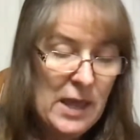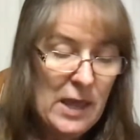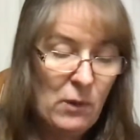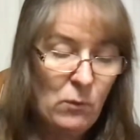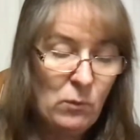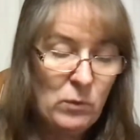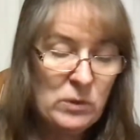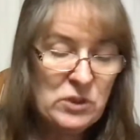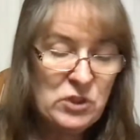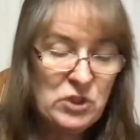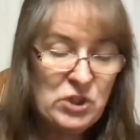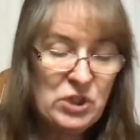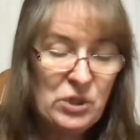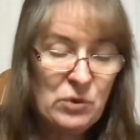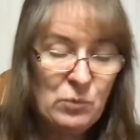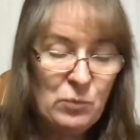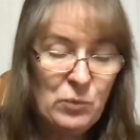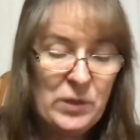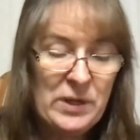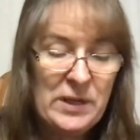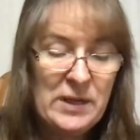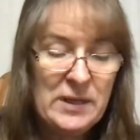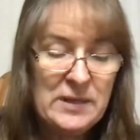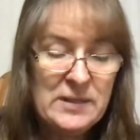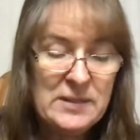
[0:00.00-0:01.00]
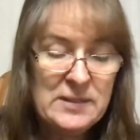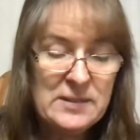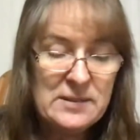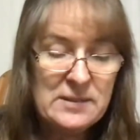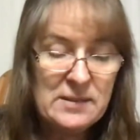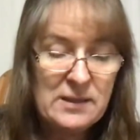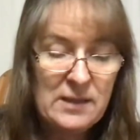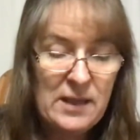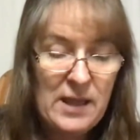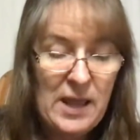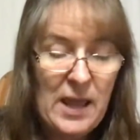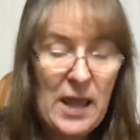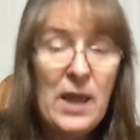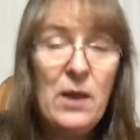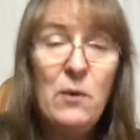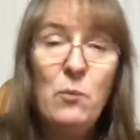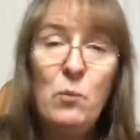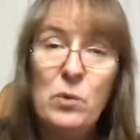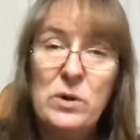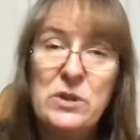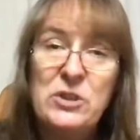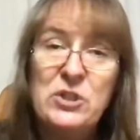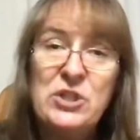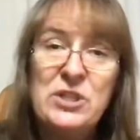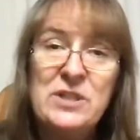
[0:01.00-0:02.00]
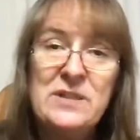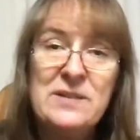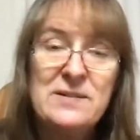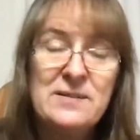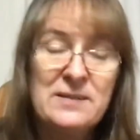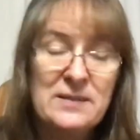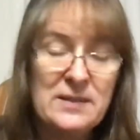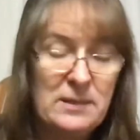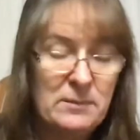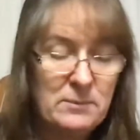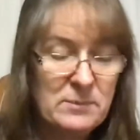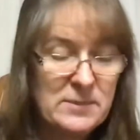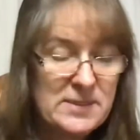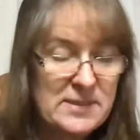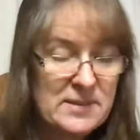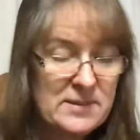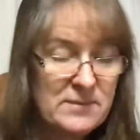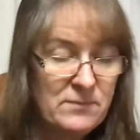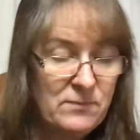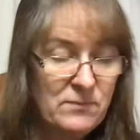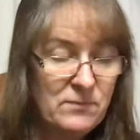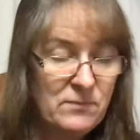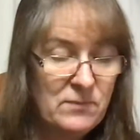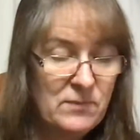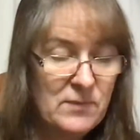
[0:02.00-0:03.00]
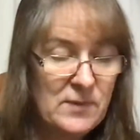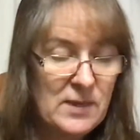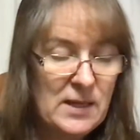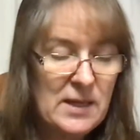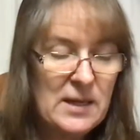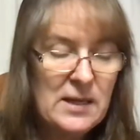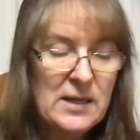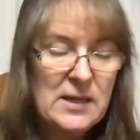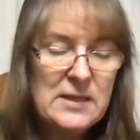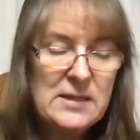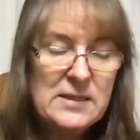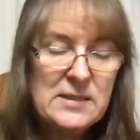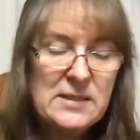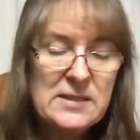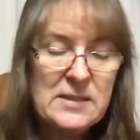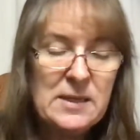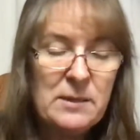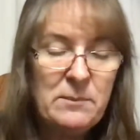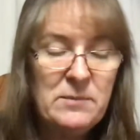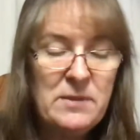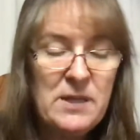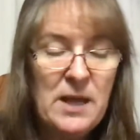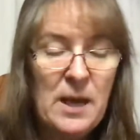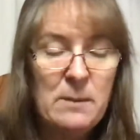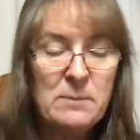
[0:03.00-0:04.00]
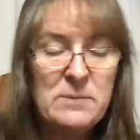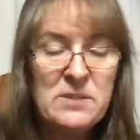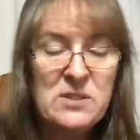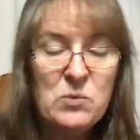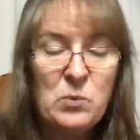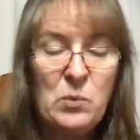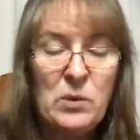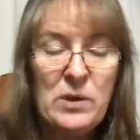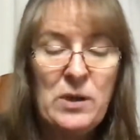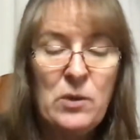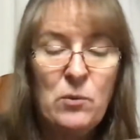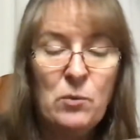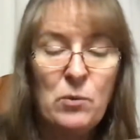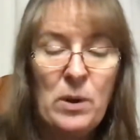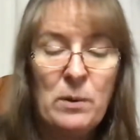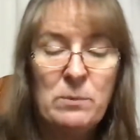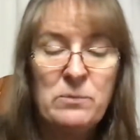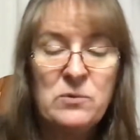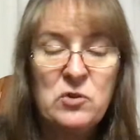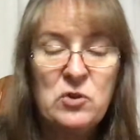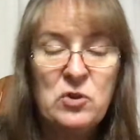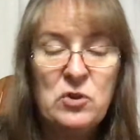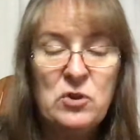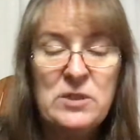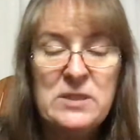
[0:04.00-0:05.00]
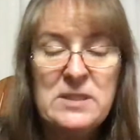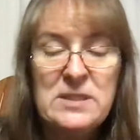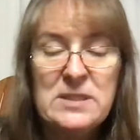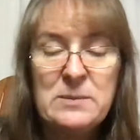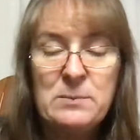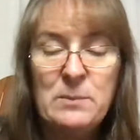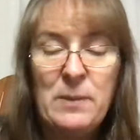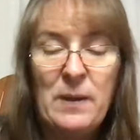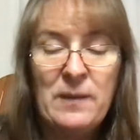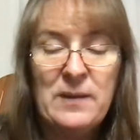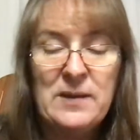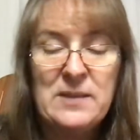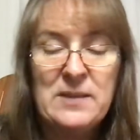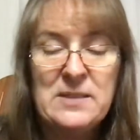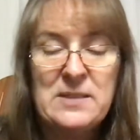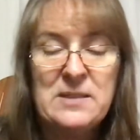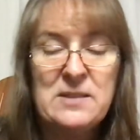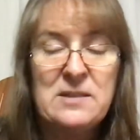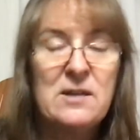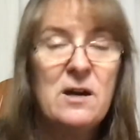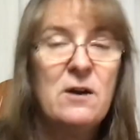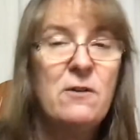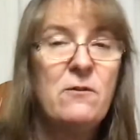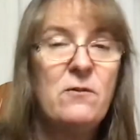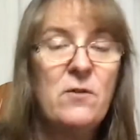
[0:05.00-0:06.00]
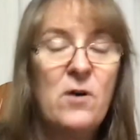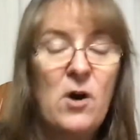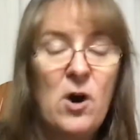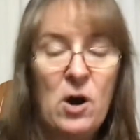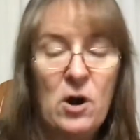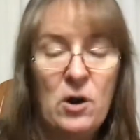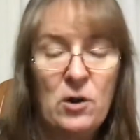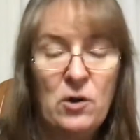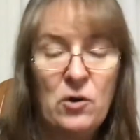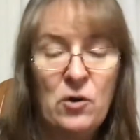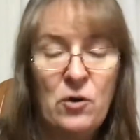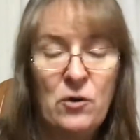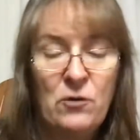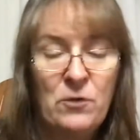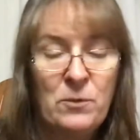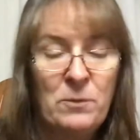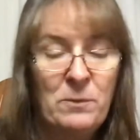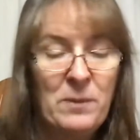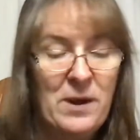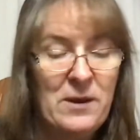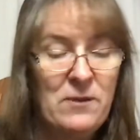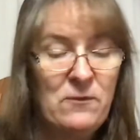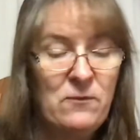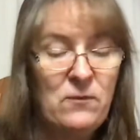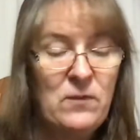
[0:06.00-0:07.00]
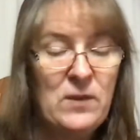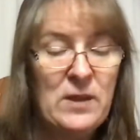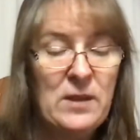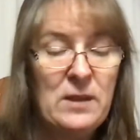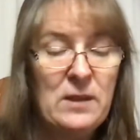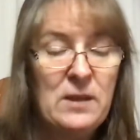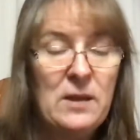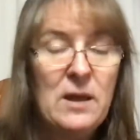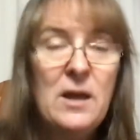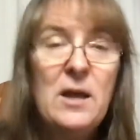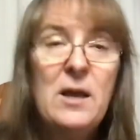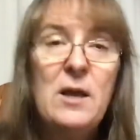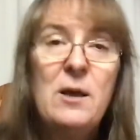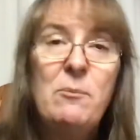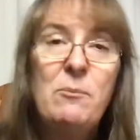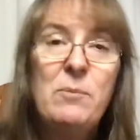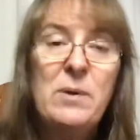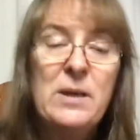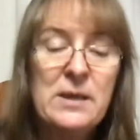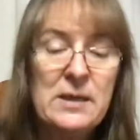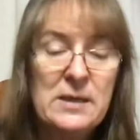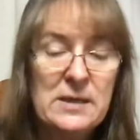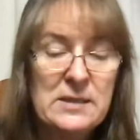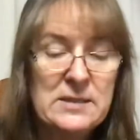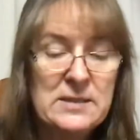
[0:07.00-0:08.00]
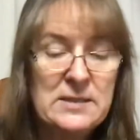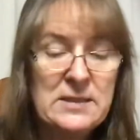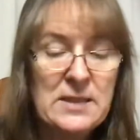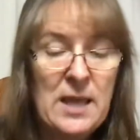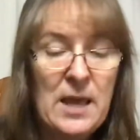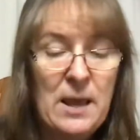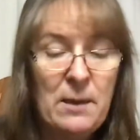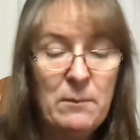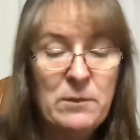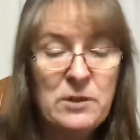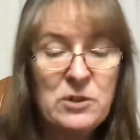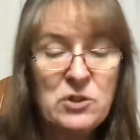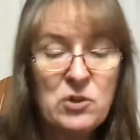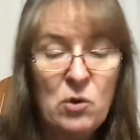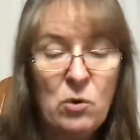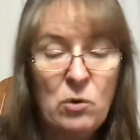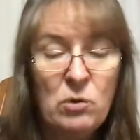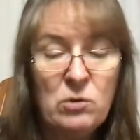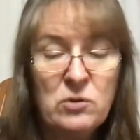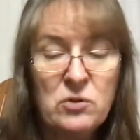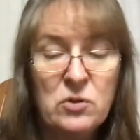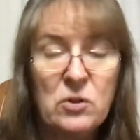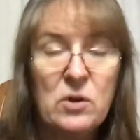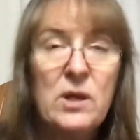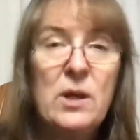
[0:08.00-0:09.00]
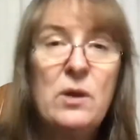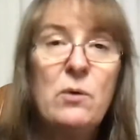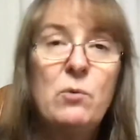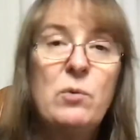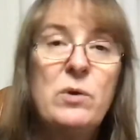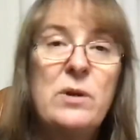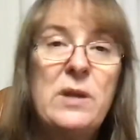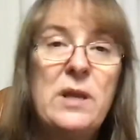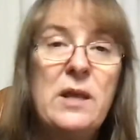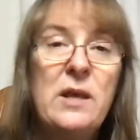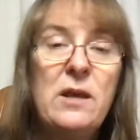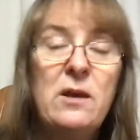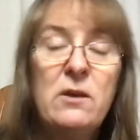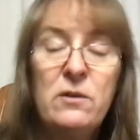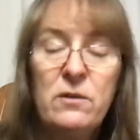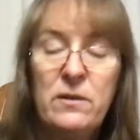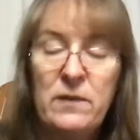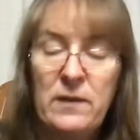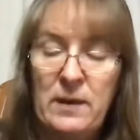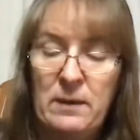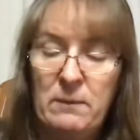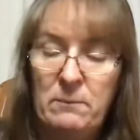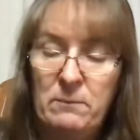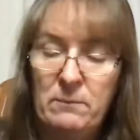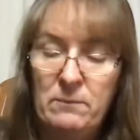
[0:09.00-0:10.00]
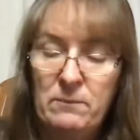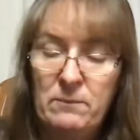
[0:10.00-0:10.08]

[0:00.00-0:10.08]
and when she reads, and when she sleeps. Sometimes Sweetie rubs good-smelling stuff all over my feet because Emma told her it would heal them.